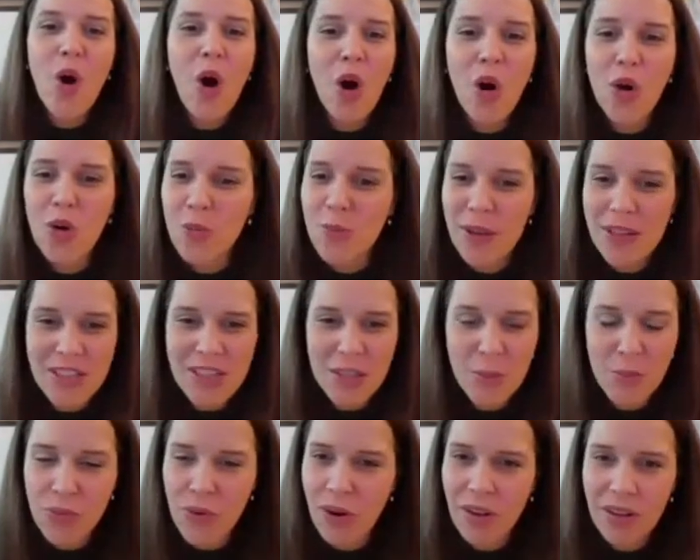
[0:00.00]
all our
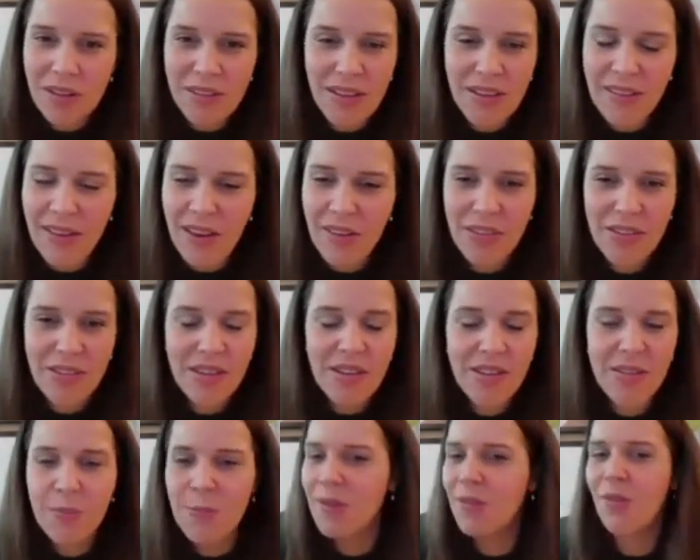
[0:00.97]
augmented products and
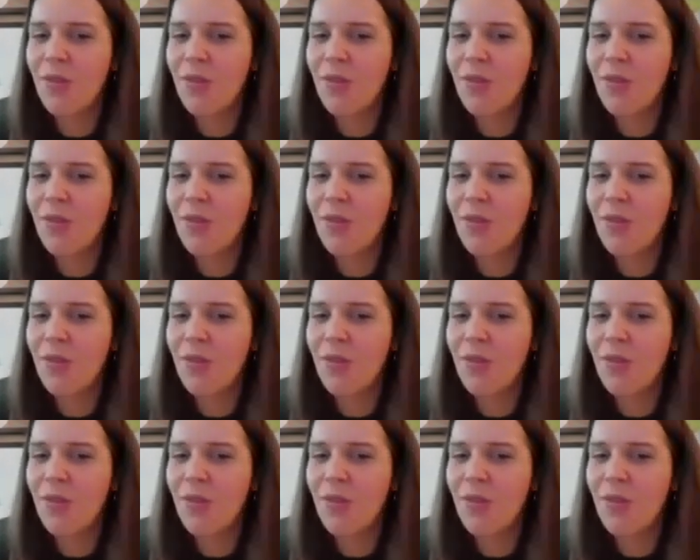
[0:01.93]
services,